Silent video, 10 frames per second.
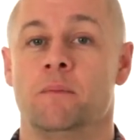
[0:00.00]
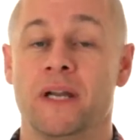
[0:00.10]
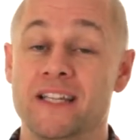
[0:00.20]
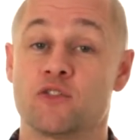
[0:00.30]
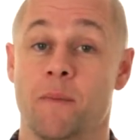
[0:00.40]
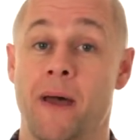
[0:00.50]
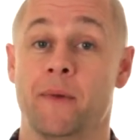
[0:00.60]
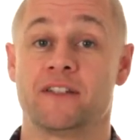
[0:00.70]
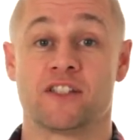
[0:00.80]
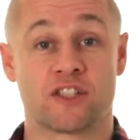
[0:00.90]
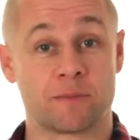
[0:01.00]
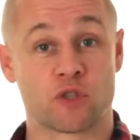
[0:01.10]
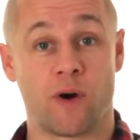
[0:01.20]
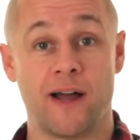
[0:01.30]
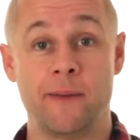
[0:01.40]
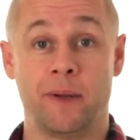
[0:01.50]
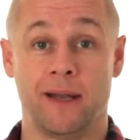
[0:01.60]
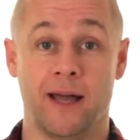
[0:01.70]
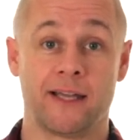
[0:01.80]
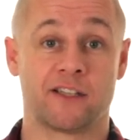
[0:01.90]
Please remember to subscribe,
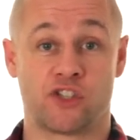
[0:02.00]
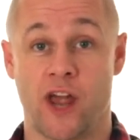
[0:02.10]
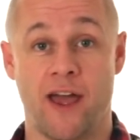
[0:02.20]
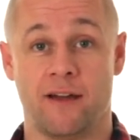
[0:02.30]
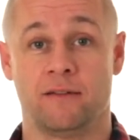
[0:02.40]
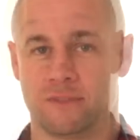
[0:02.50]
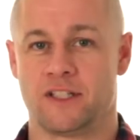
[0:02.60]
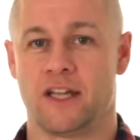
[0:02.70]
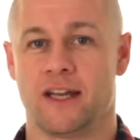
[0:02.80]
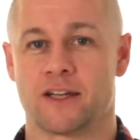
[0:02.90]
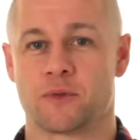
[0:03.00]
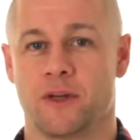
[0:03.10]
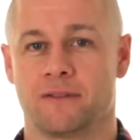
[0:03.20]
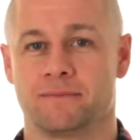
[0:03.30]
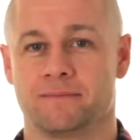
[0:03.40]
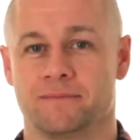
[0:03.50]
like, share. See you next week.